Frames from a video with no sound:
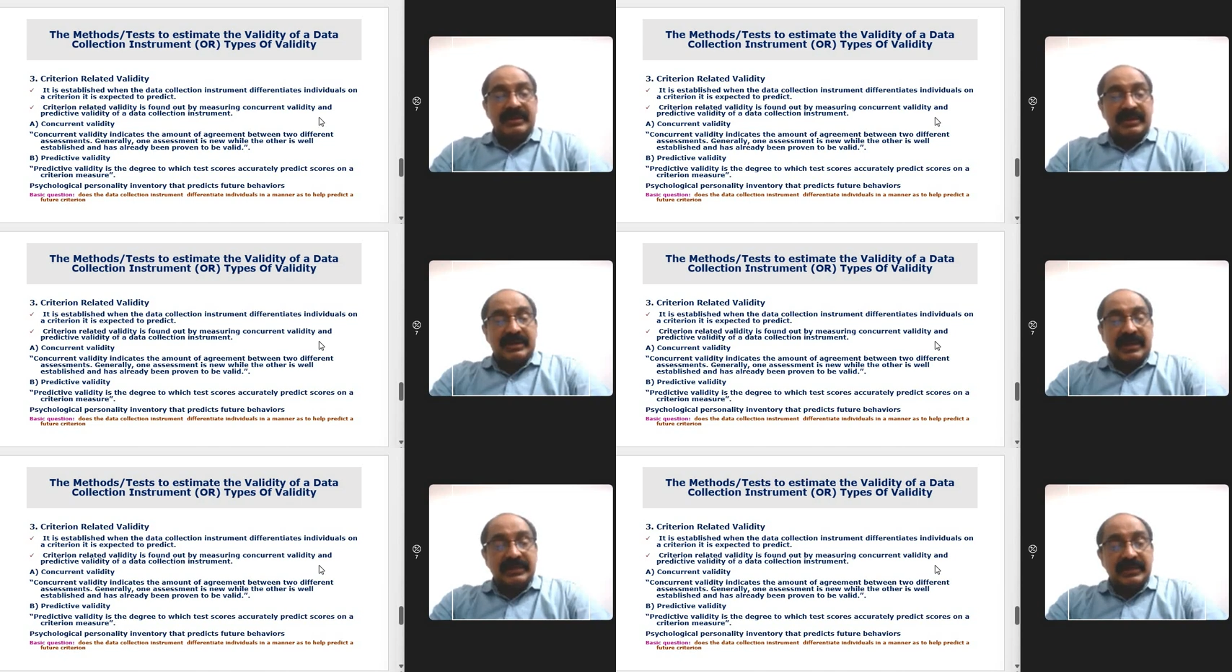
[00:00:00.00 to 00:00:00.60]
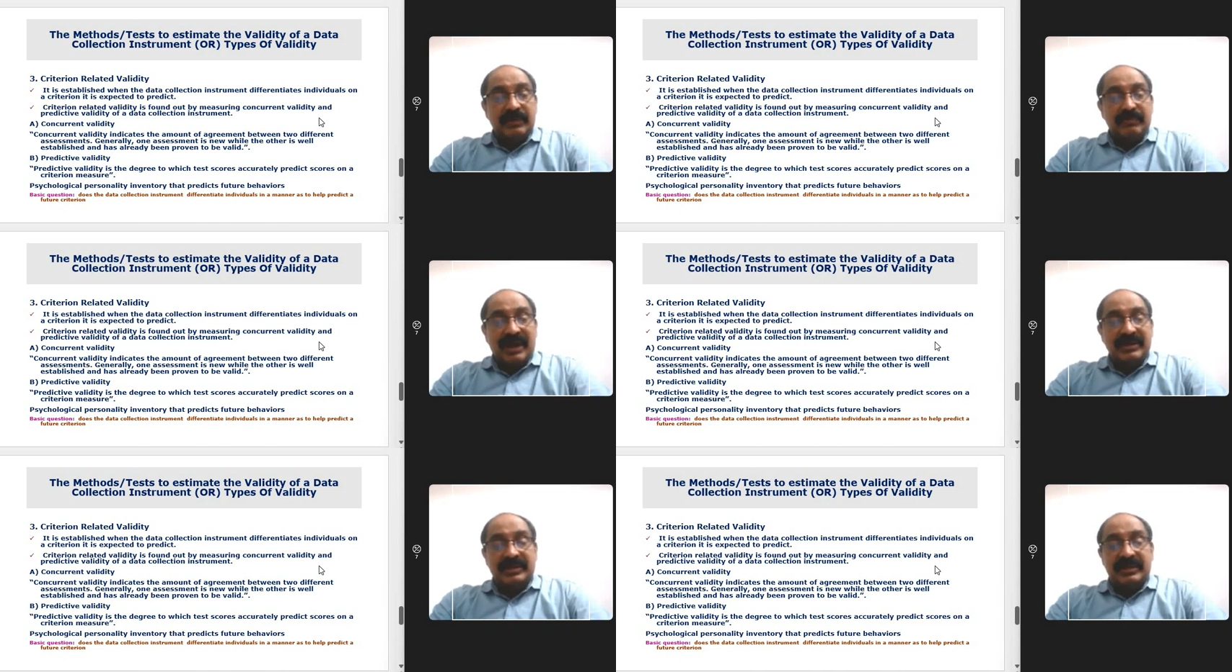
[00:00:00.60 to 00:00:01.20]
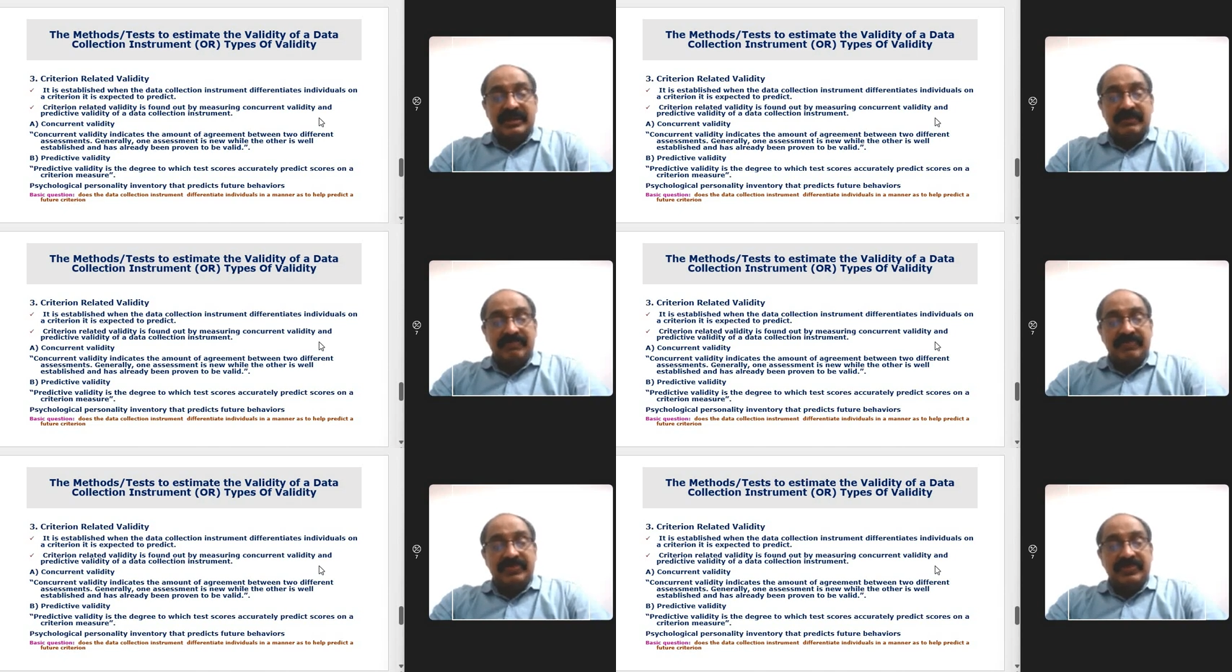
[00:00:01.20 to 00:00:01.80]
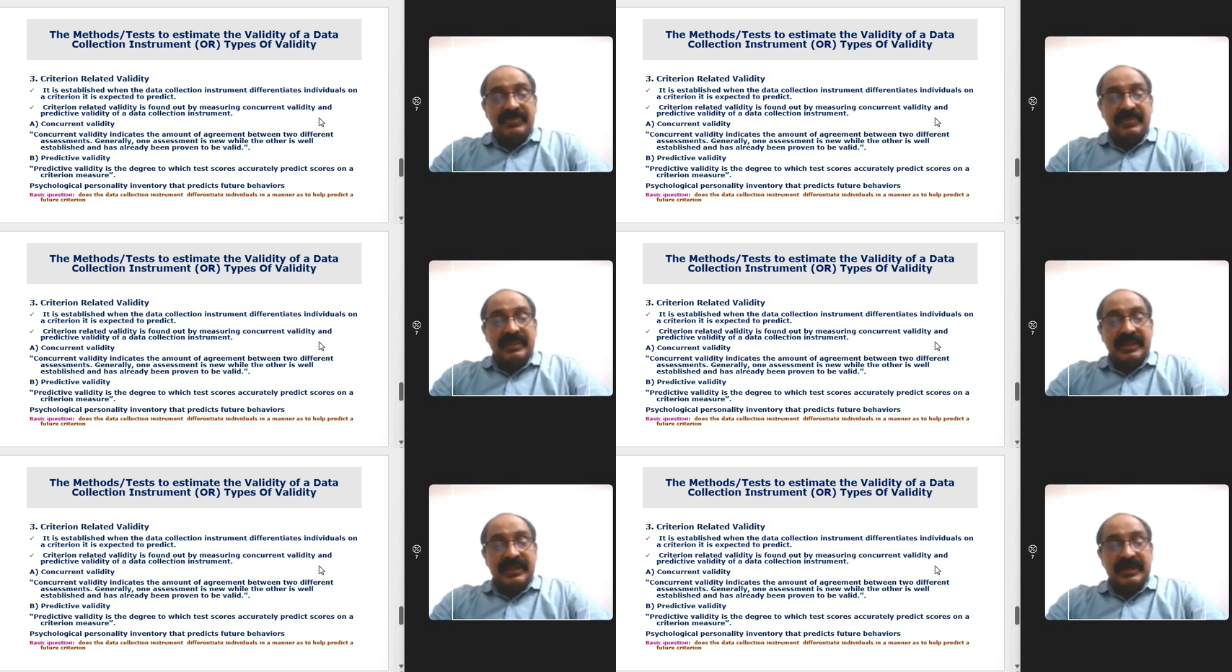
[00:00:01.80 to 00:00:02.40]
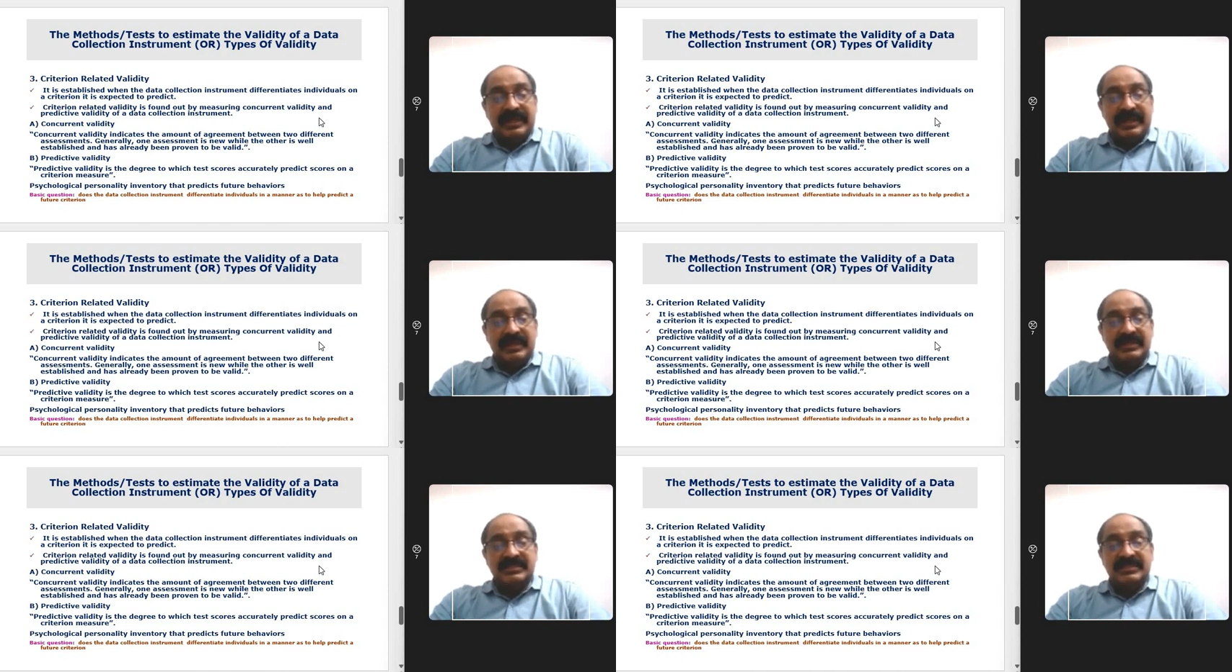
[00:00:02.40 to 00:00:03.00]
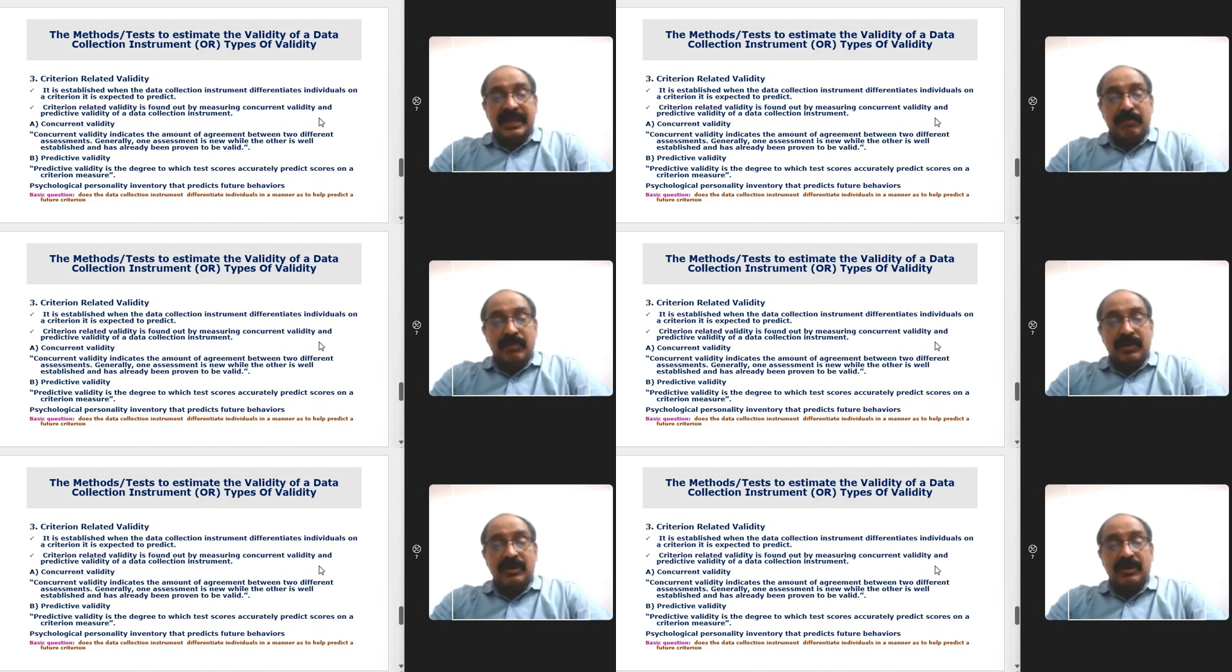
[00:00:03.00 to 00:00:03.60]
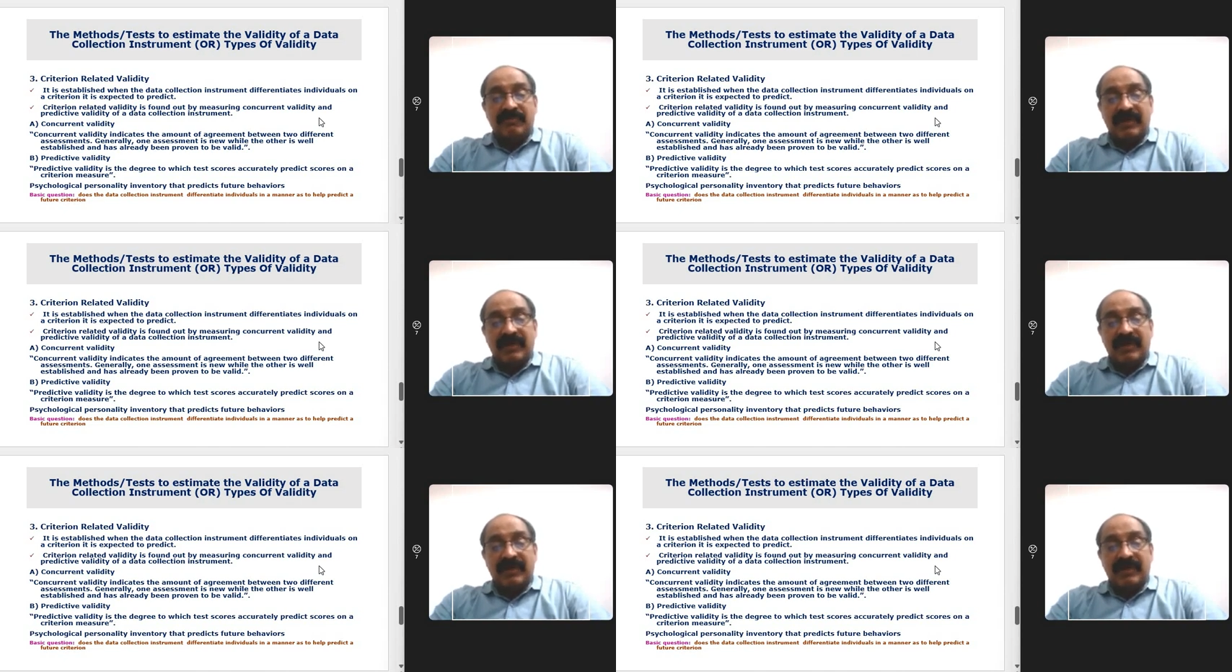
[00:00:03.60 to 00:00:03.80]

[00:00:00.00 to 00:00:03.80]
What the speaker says: Concurrent validity indicates the amount of